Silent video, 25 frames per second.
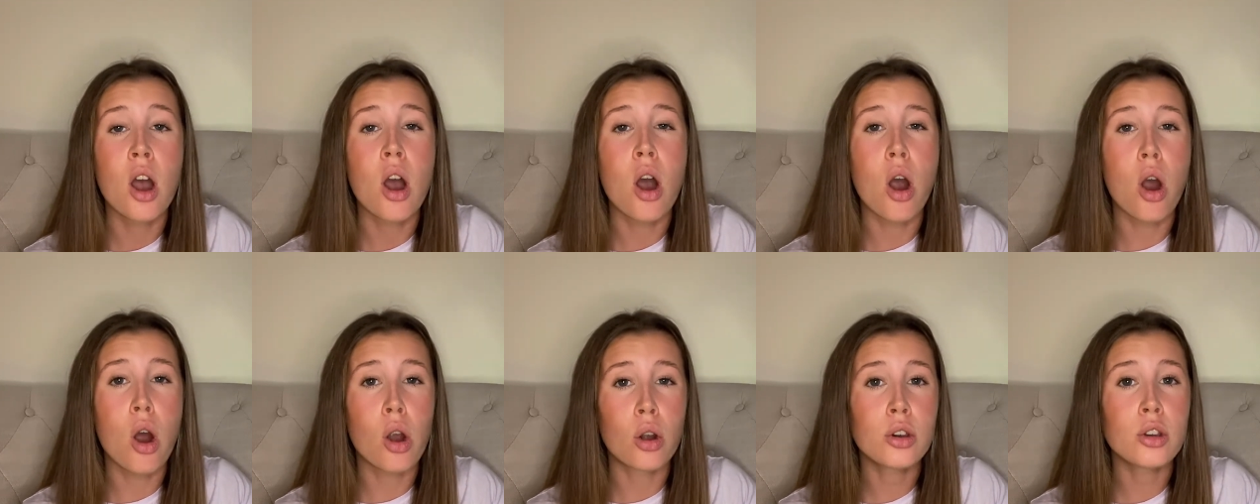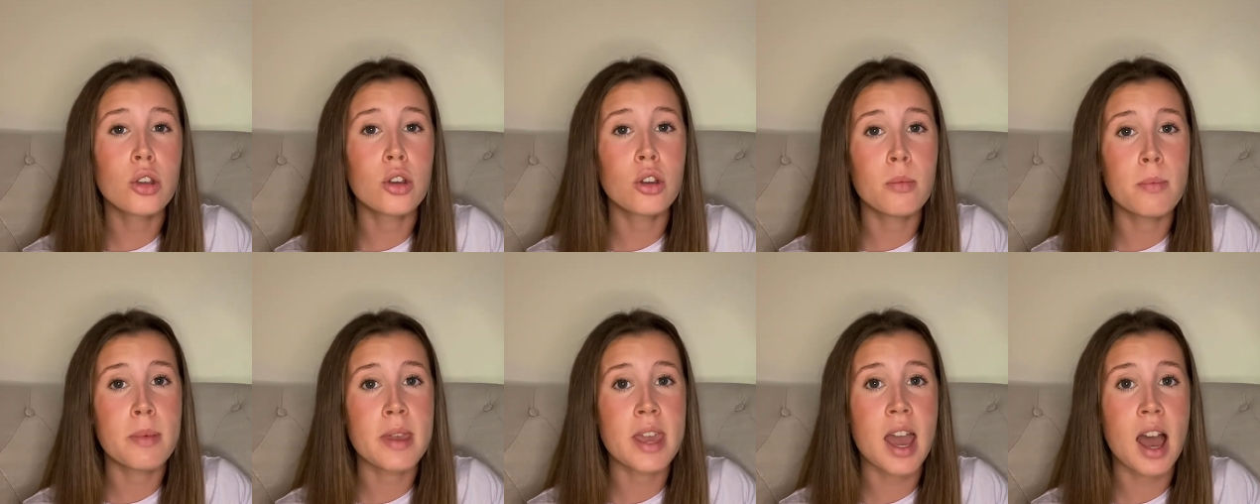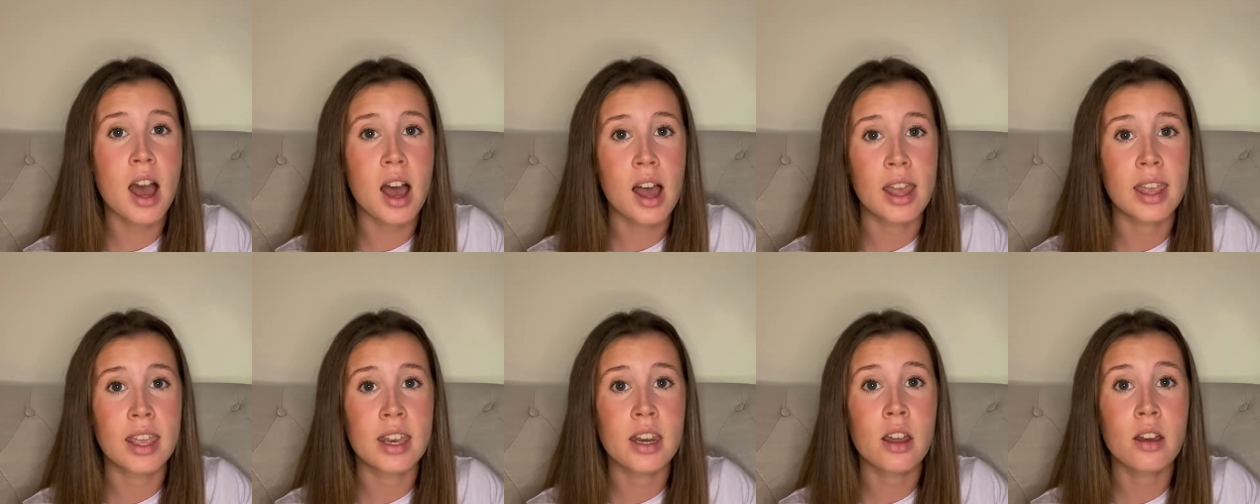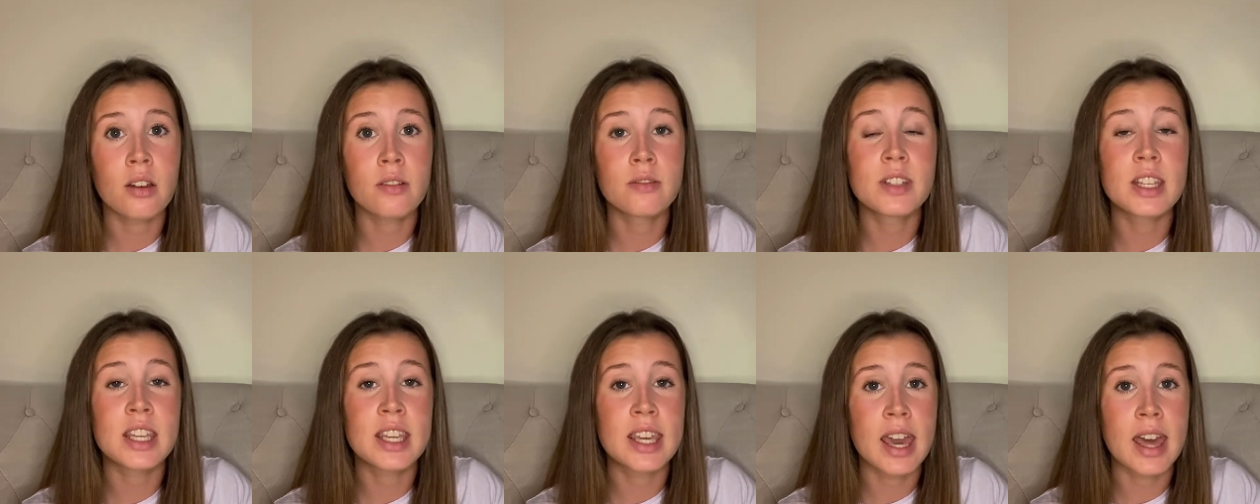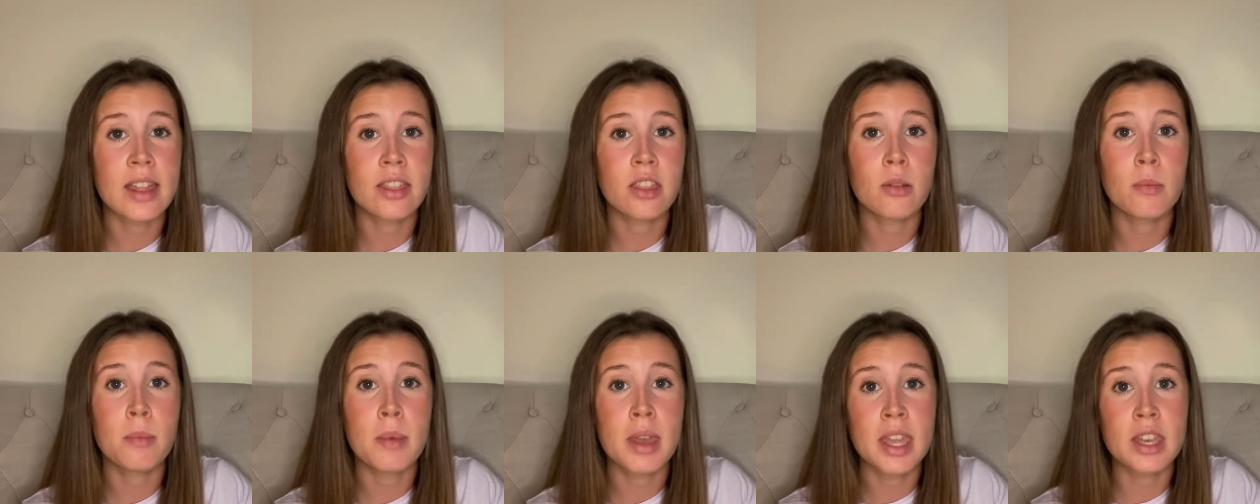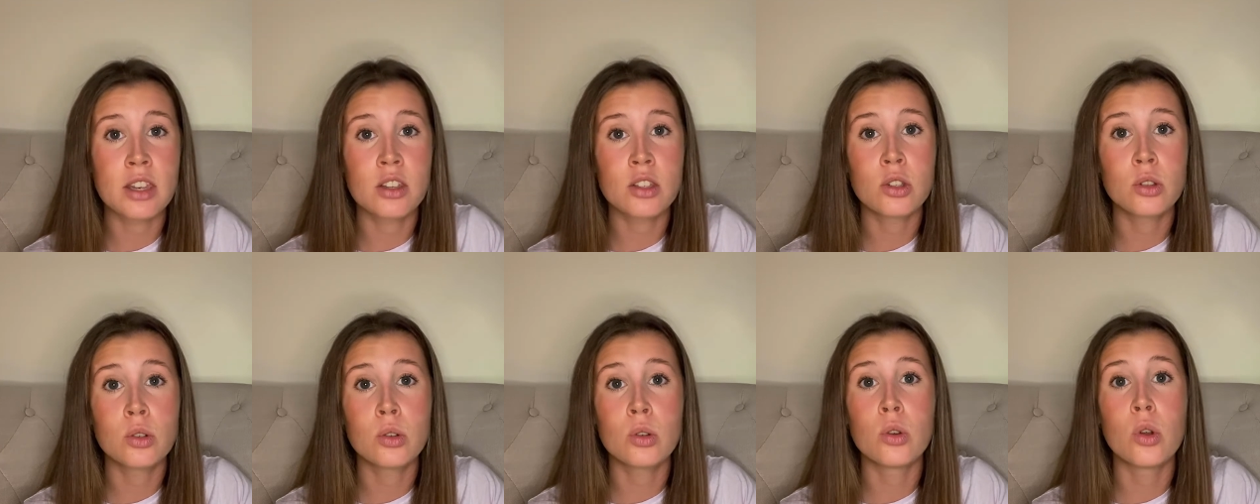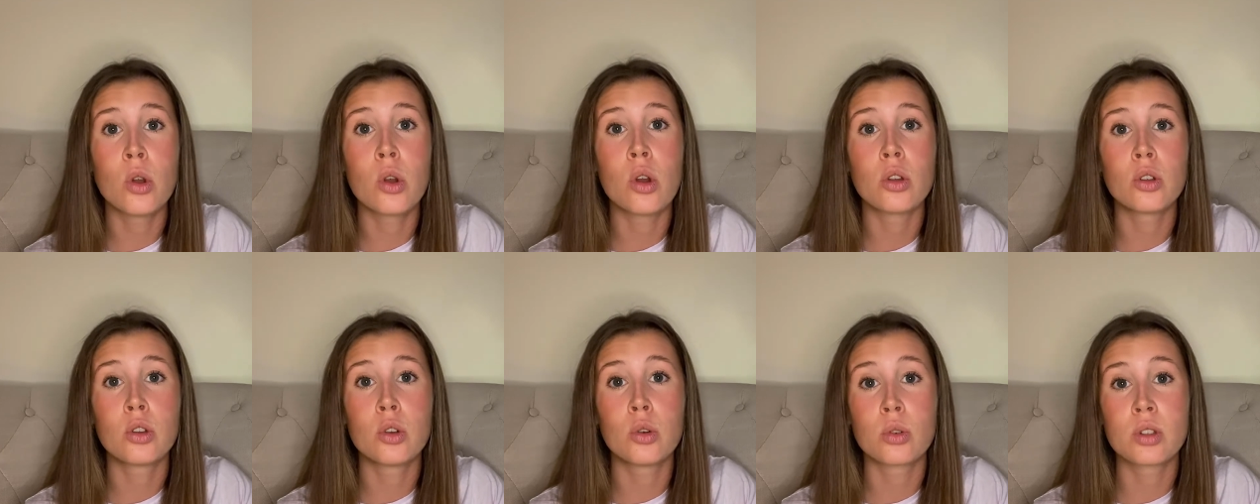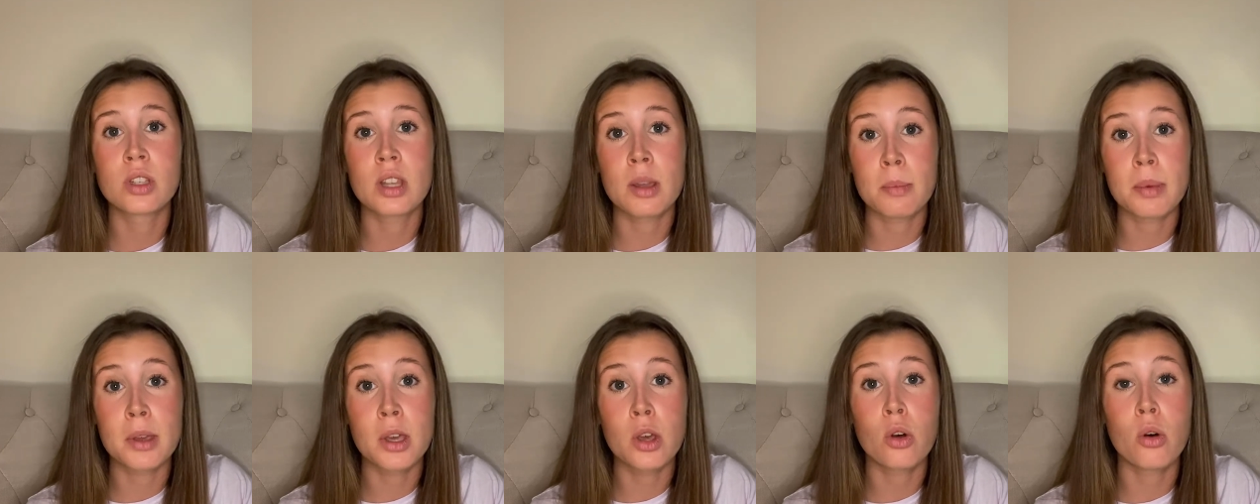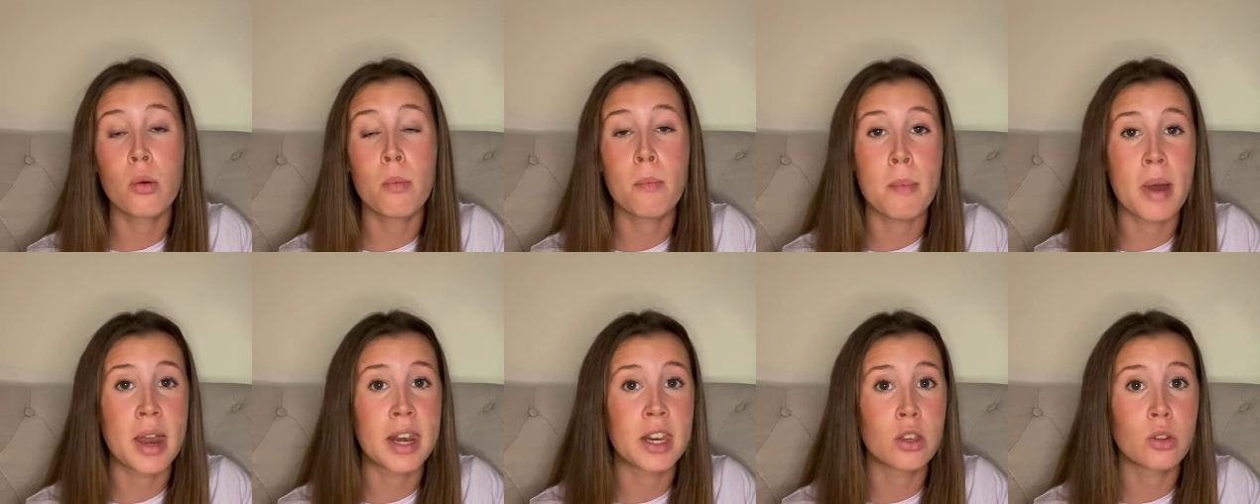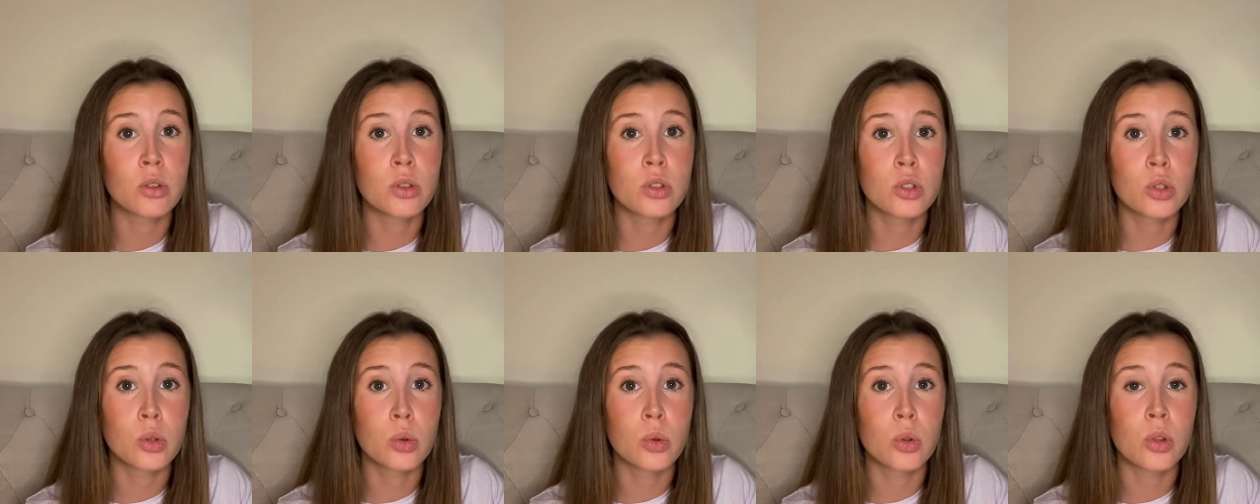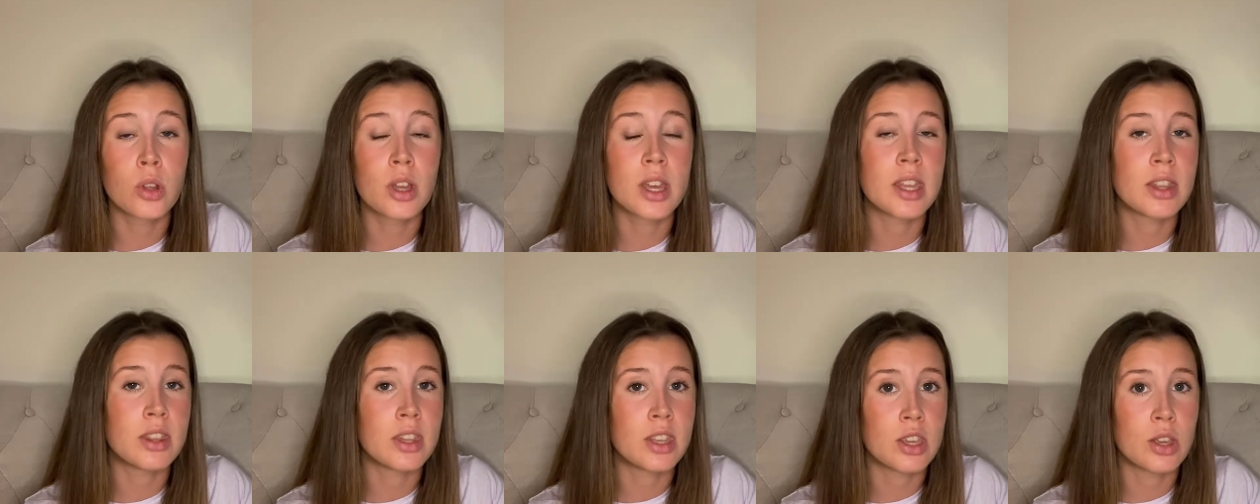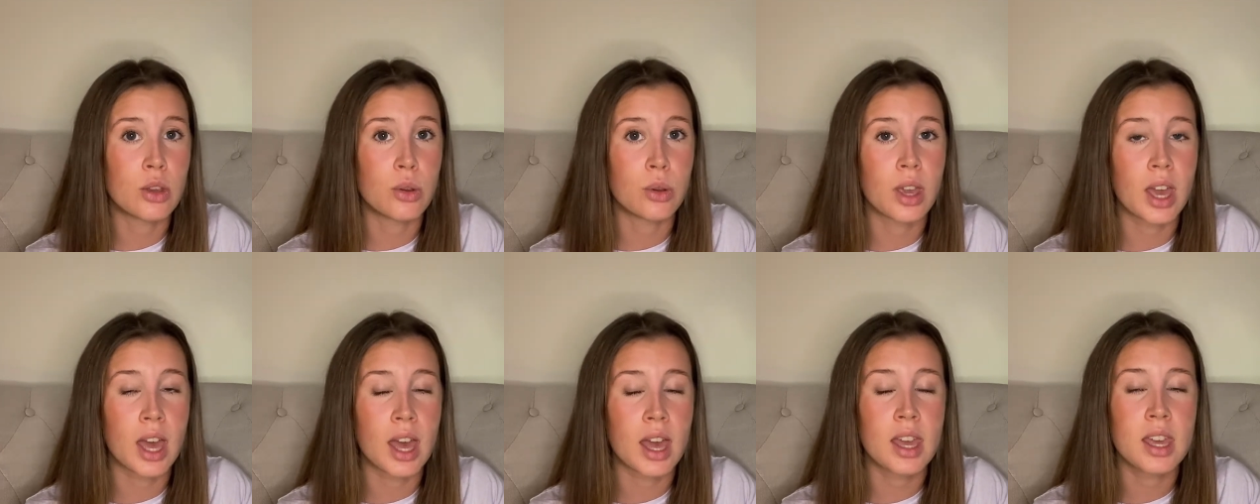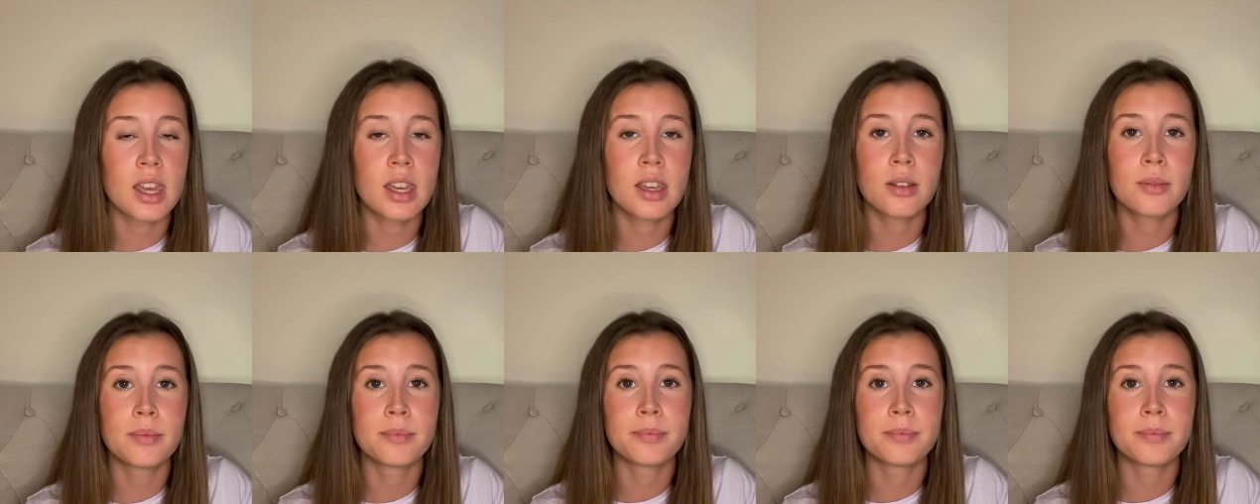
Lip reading: aren't going to be high enough to get them into your typical medical school in the UK.